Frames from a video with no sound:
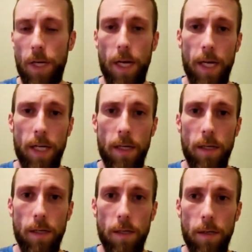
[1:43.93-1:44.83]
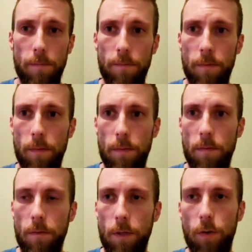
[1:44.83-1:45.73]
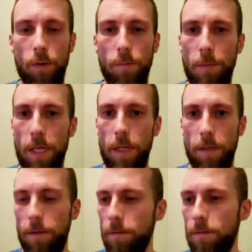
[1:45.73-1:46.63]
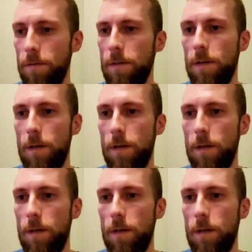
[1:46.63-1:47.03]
We got on Google Meet